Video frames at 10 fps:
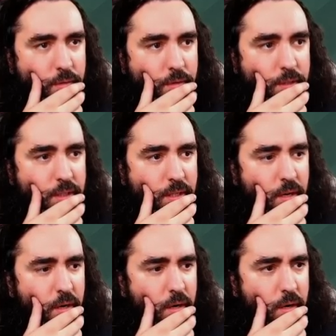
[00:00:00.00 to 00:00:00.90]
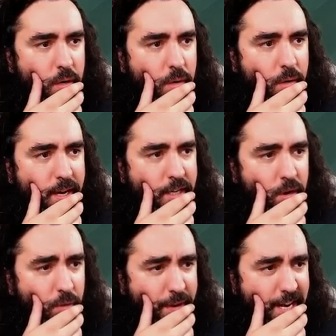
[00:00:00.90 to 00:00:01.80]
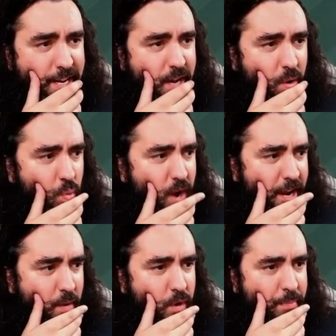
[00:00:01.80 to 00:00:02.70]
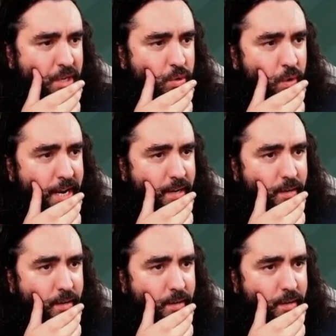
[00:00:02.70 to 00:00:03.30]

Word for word: So, I don't really know what I will be doing.